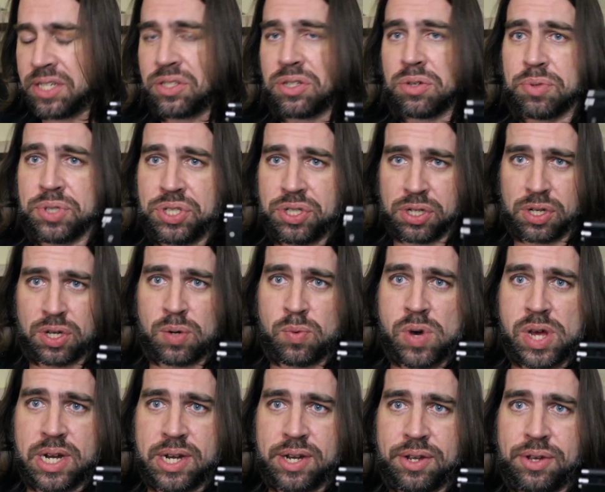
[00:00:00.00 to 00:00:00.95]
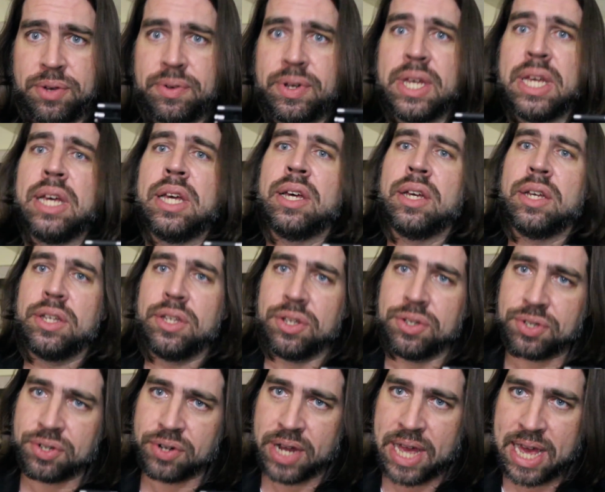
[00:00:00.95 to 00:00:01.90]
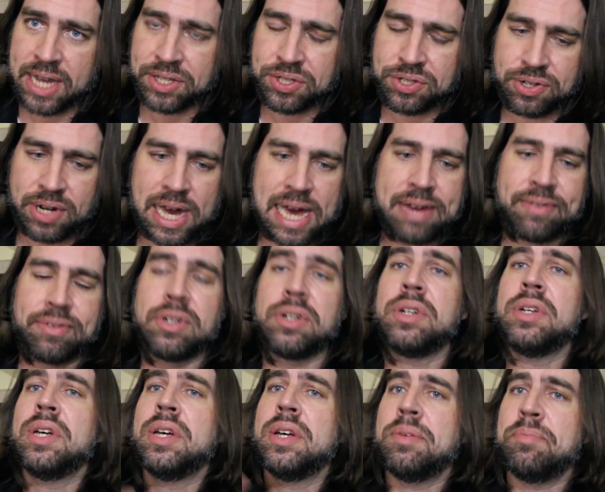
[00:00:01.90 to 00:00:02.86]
So what you're going to want to do, use your hex driver,